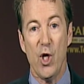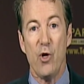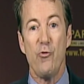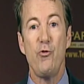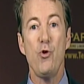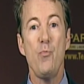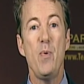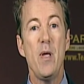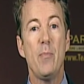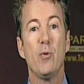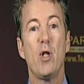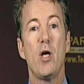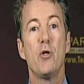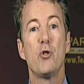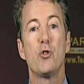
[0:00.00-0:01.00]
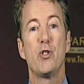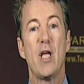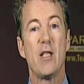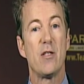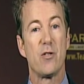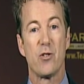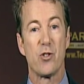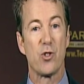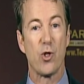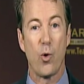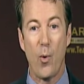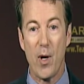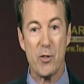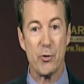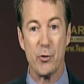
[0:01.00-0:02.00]
Few people understand that the
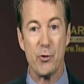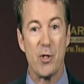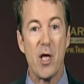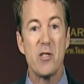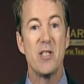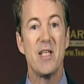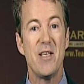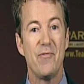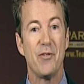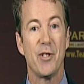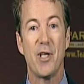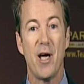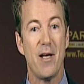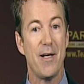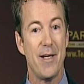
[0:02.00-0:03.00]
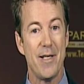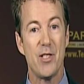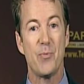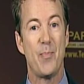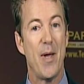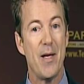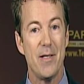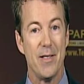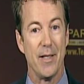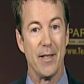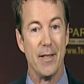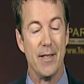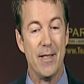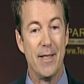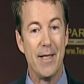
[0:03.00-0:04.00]
sequester doesn't even cut any spending.
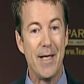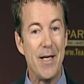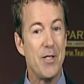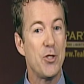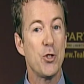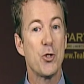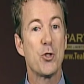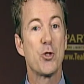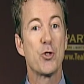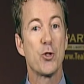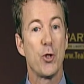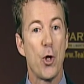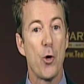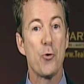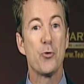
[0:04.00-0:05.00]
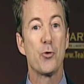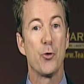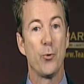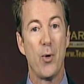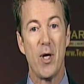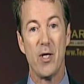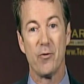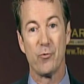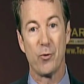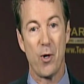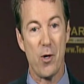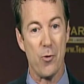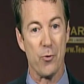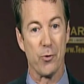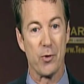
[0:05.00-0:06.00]
It just slows the rate of
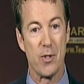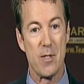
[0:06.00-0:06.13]
growth.